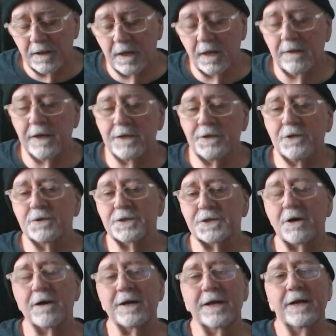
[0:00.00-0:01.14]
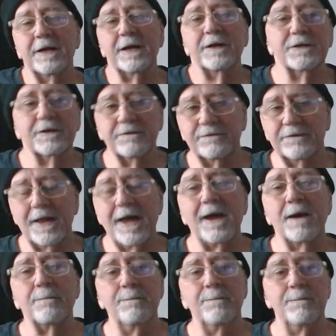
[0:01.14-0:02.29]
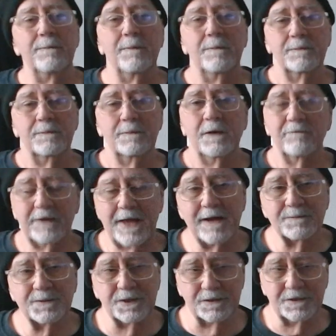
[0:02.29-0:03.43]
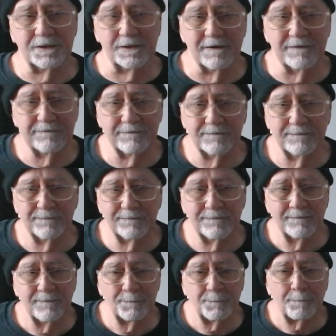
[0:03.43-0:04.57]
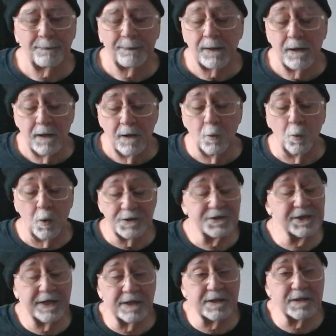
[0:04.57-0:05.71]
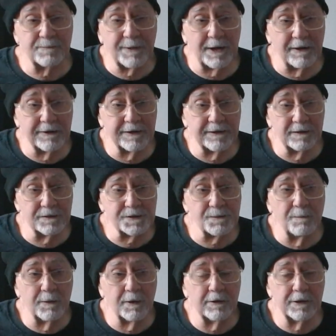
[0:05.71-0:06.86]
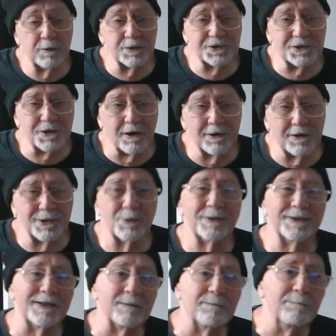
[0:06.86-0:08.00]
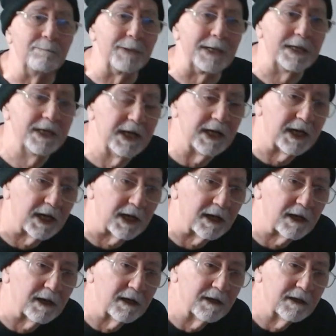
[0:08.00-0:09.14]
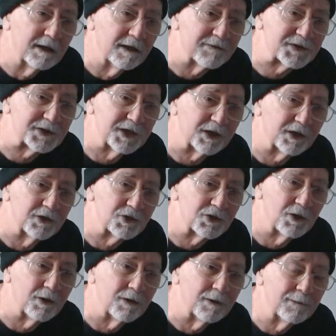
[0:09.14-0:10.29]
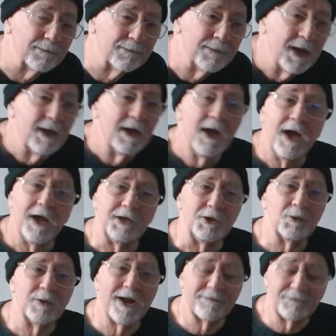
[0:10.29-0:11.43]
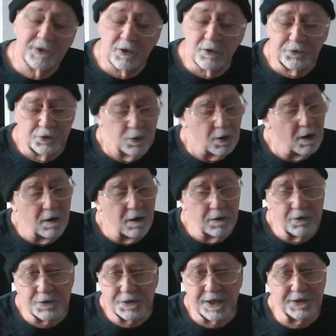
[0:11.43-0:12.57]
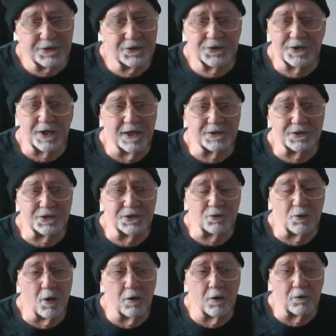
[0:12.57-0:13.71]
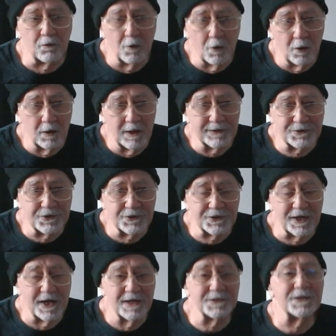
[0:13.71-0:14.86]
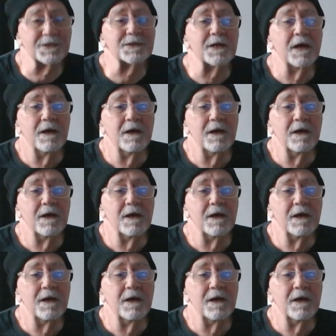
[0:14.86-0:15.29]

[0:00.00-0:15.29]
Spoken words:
and then you start getting into the flams and stuff. Once you get to paradiddles, Murray would start you at the beginning of stick control. And you would have to go through all those exercises, through all the roll exercises,